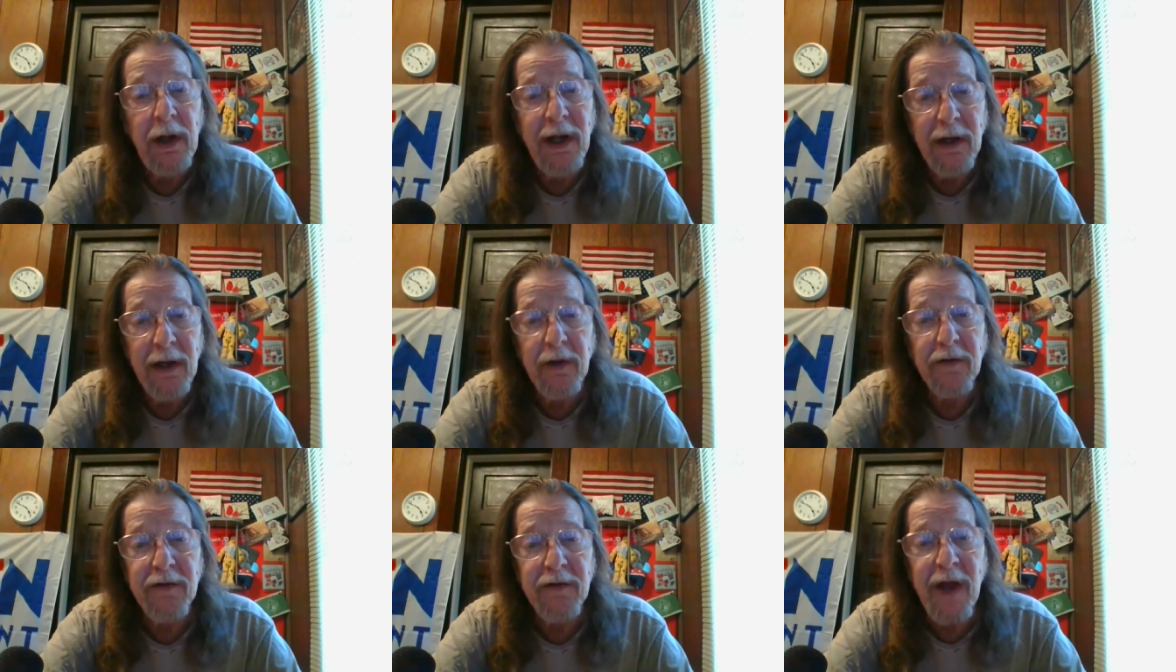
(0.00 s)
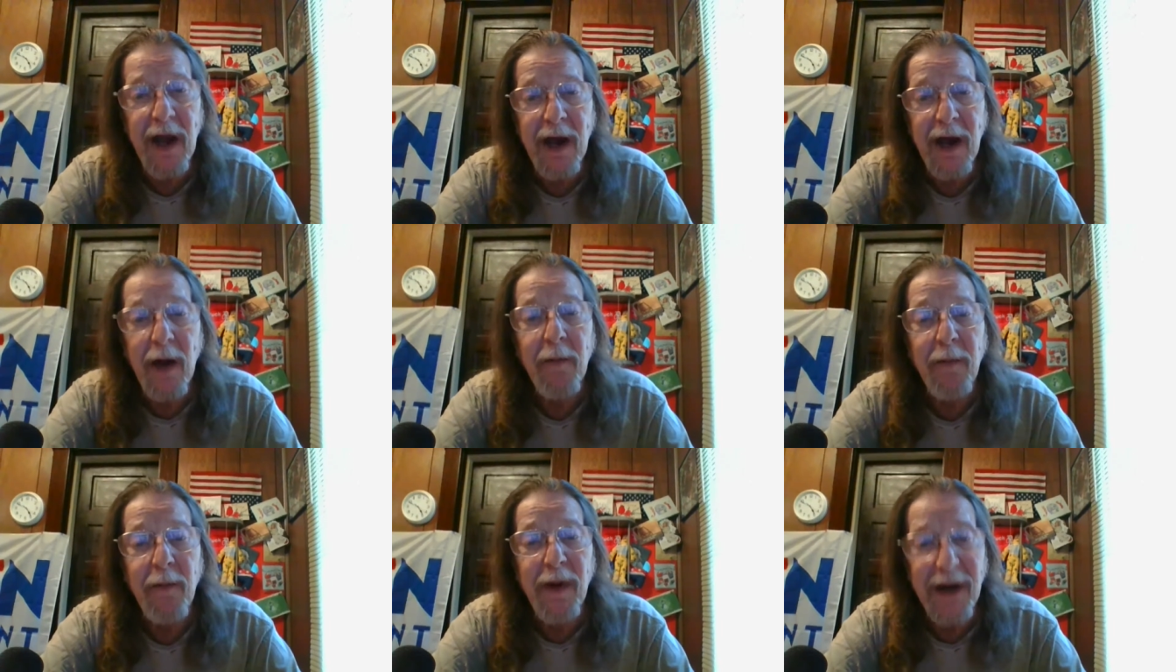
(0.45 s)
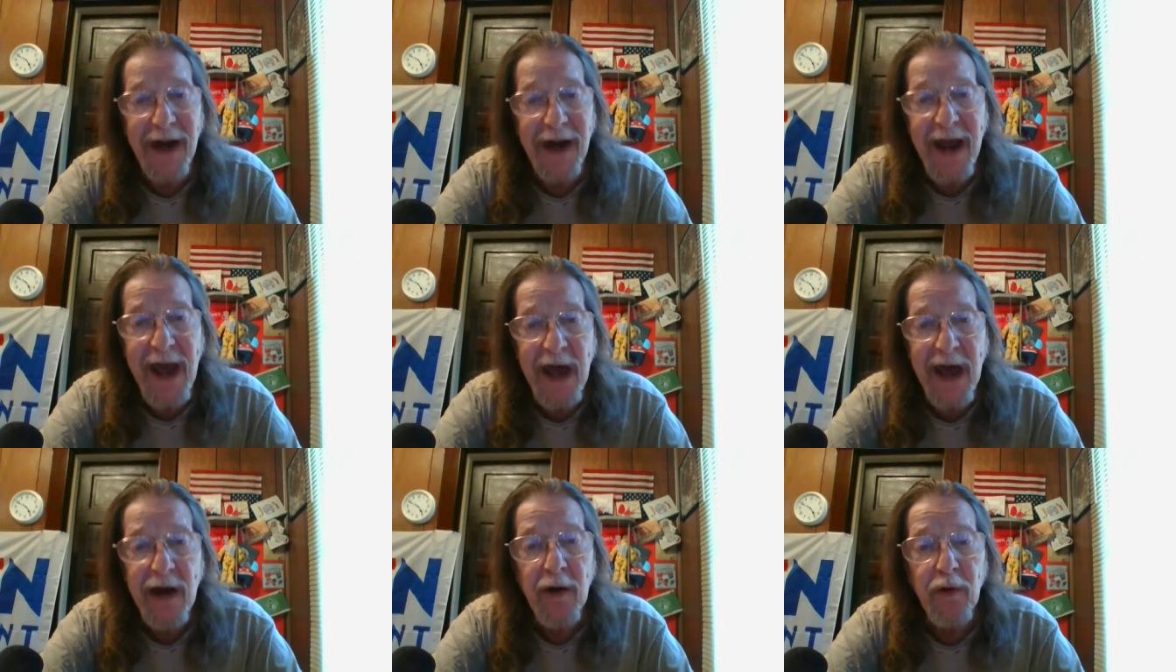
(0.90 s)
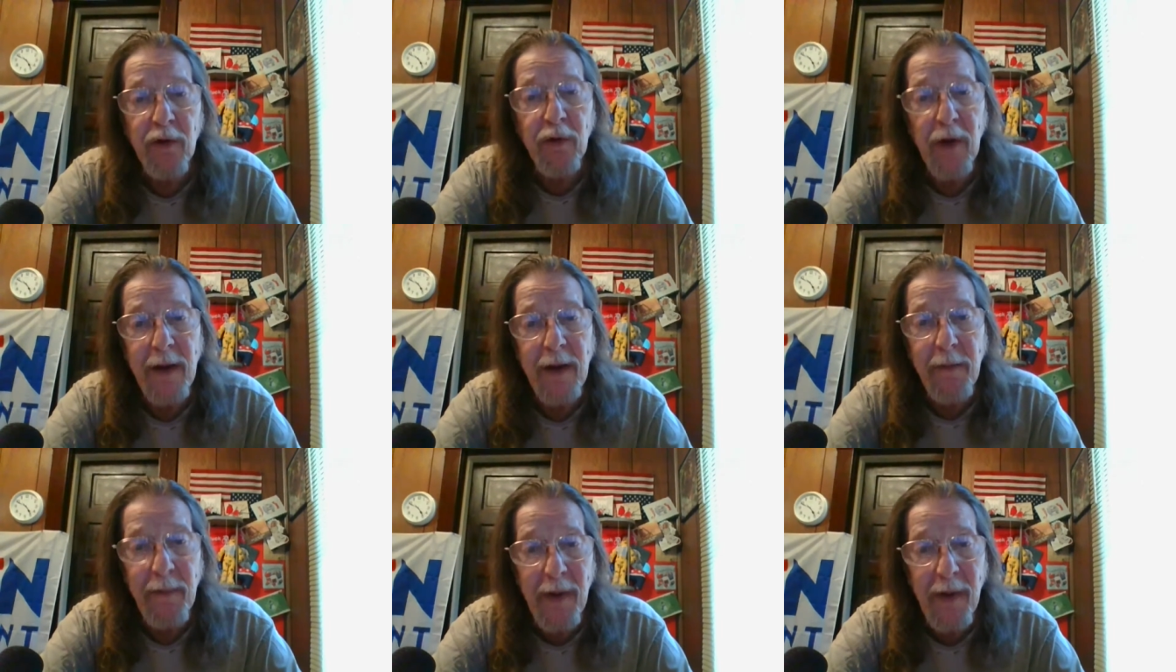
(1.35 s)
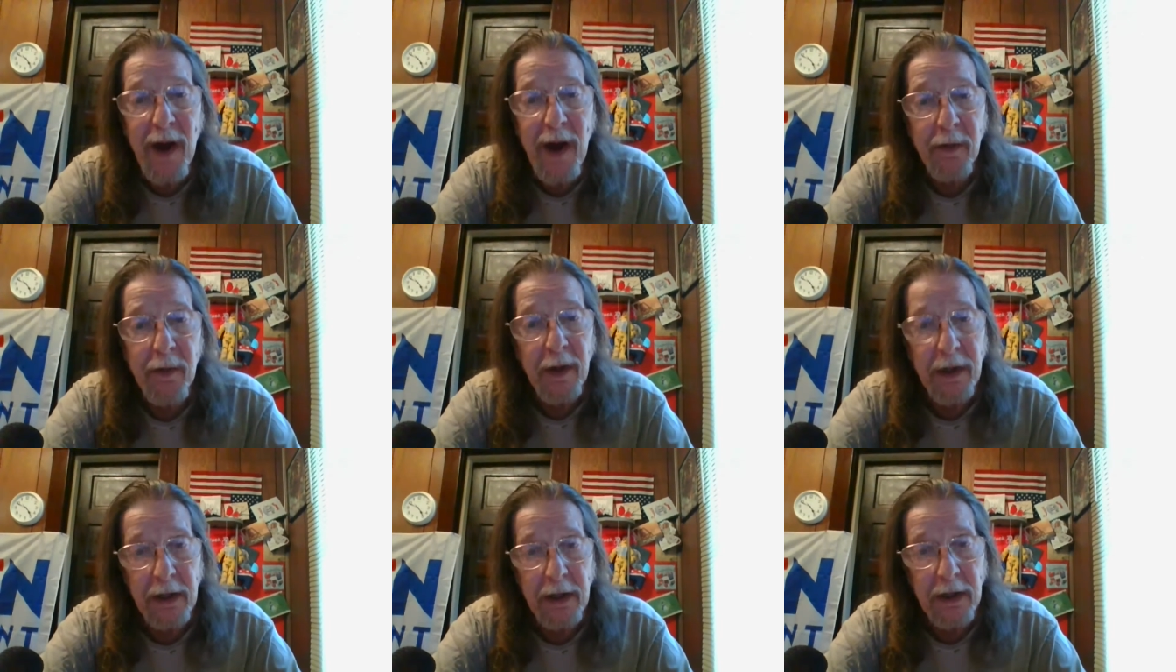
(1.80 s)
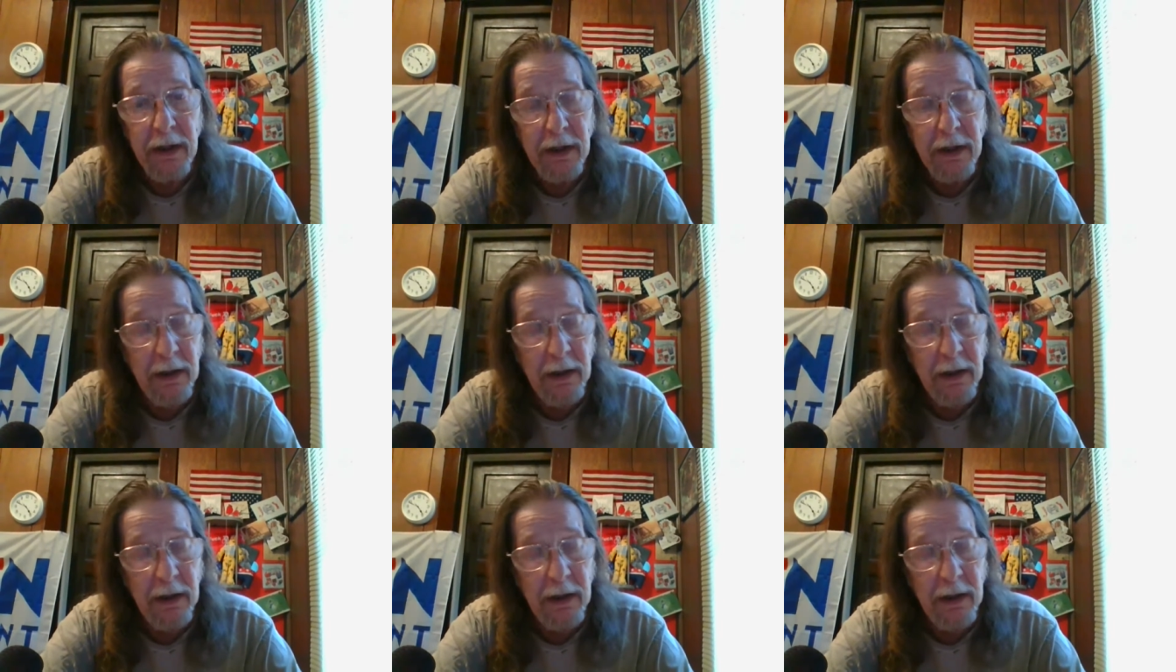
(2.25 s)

It looks like a banana republic.